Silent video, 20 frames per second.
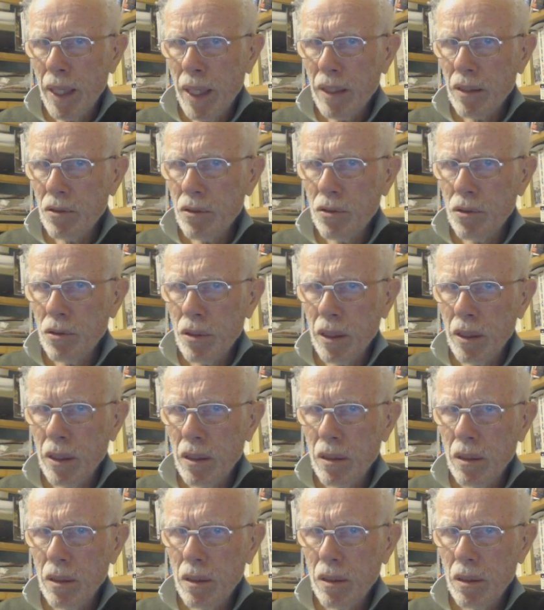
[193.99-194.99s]
back to
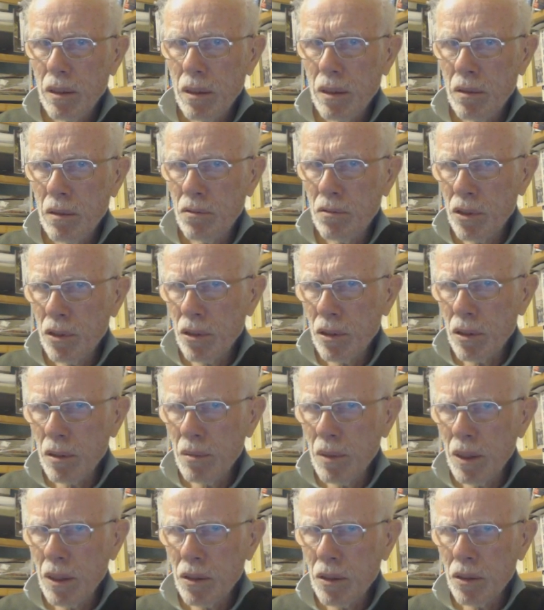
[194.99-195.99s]
the
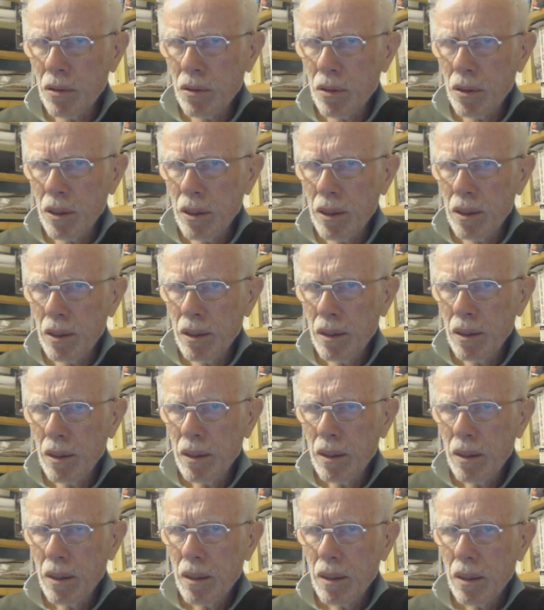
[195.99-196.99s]
original emergency,
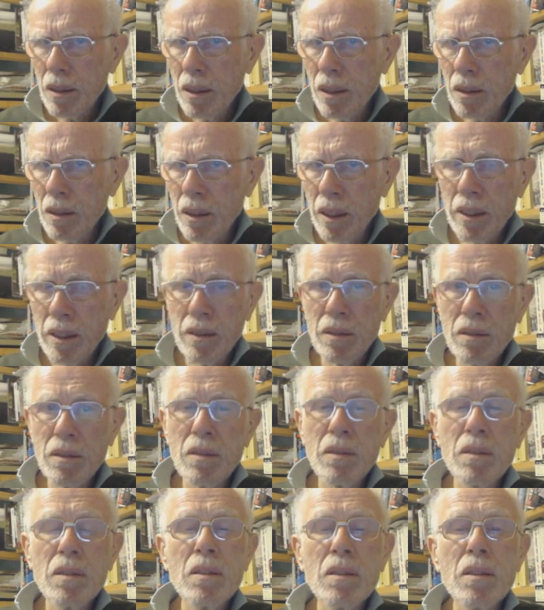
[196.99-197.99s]
and
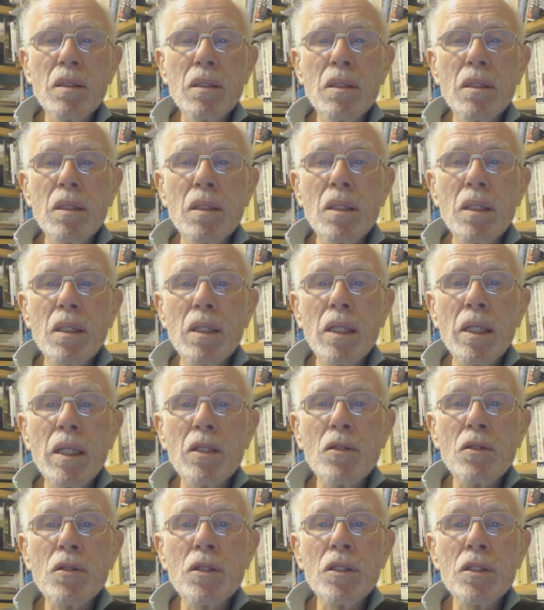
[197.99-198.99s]
then
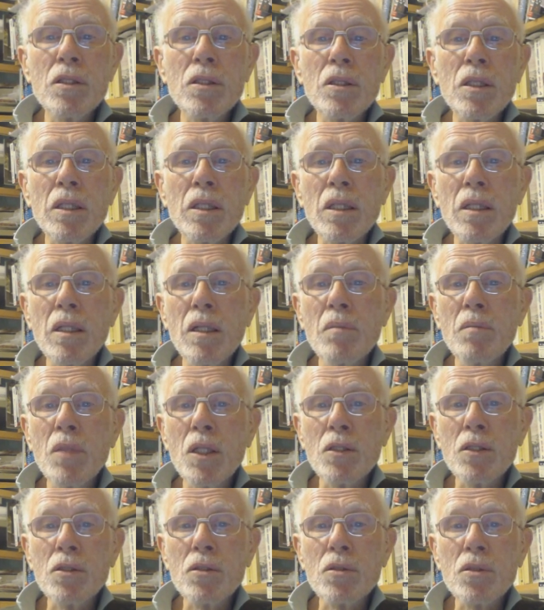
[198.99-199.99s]
increasing
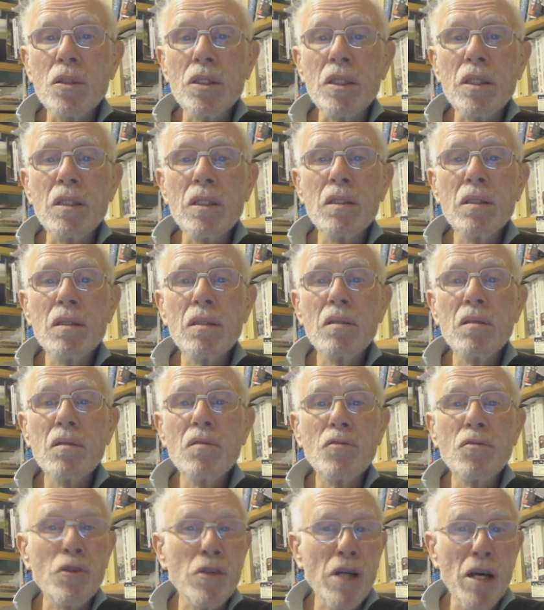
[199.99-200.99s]
emergency
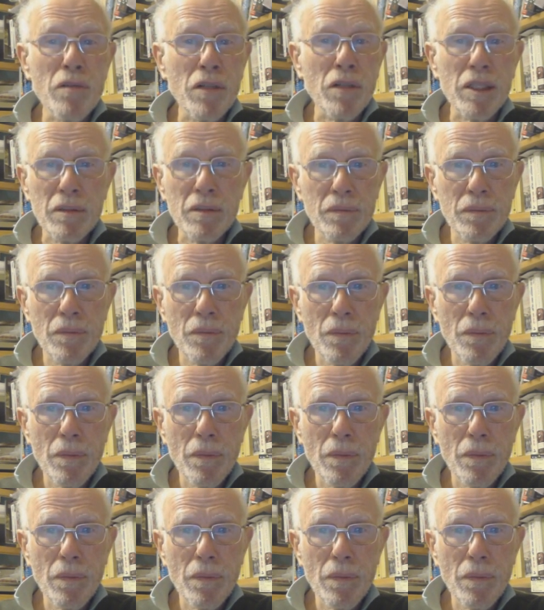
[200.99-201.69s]
forever.